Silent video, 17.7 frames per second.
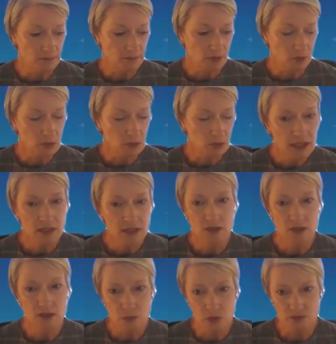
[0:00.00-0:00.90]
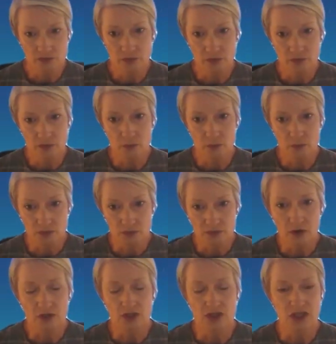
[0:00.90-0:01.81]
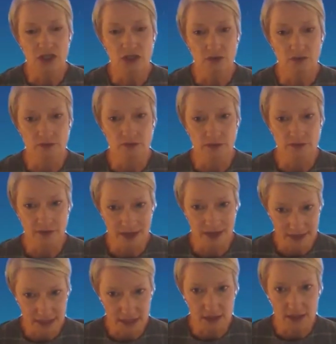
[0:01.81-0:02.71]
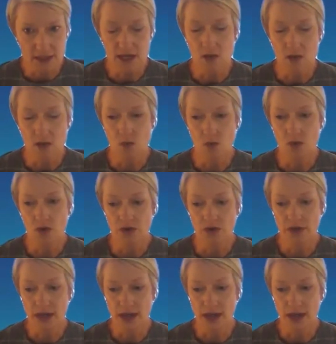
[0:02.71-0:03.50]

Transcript: looking at the morphology of the vascular network